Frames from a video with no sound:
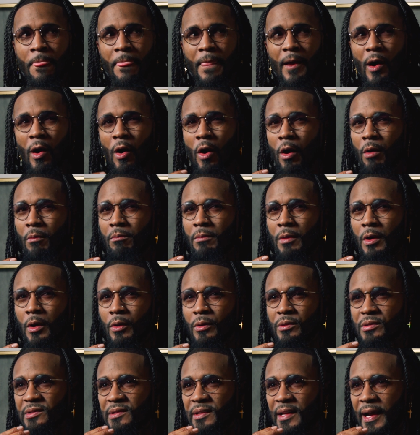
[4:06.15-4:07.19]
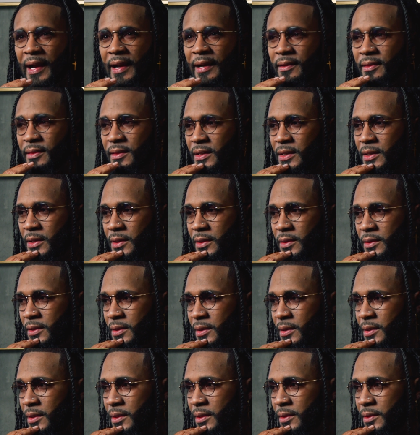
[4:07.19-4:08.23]
almost like
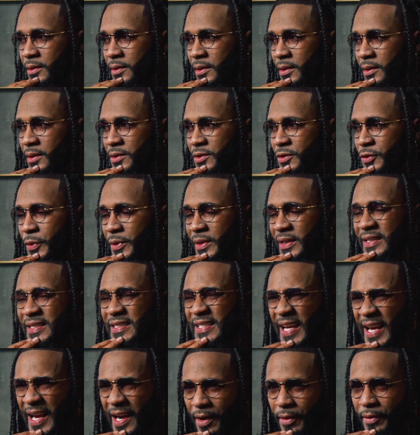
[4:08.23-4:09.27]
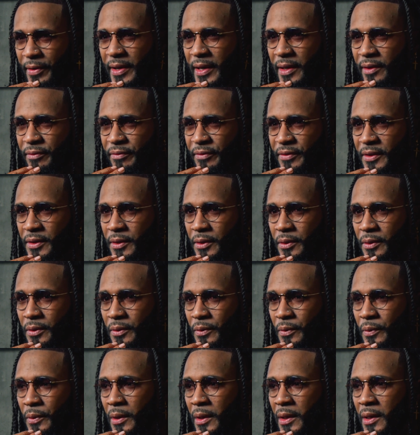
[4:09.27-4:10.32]
the Trinitarian view